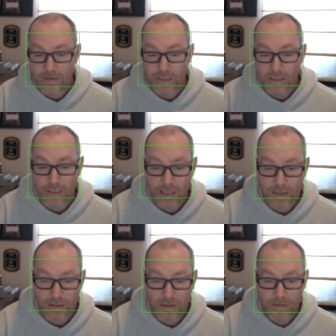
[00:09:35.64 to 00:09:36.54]
in the
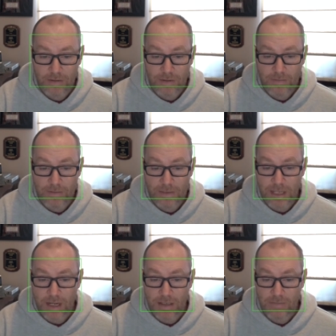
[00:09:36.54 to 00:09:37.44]
other
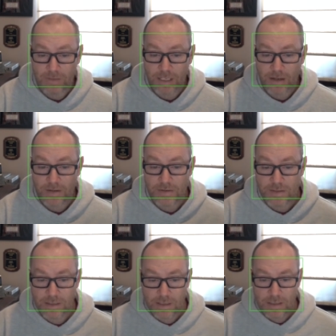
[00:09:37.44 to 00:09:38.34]
start of the videos.
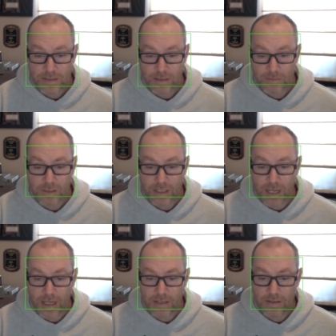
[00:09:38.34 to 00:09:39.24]
So I'm just going to
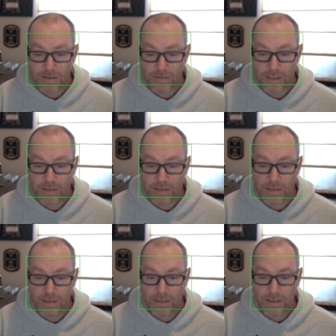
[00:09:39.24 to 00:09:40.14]
add her in,
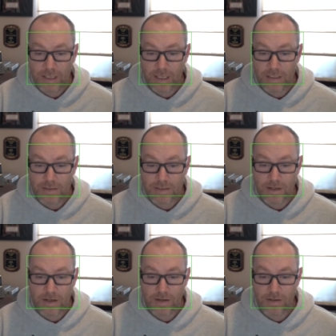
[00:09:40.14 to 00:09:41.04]
and
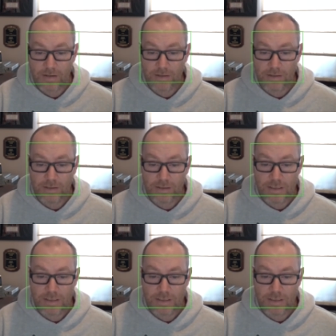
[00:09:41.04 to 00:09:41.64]
so you can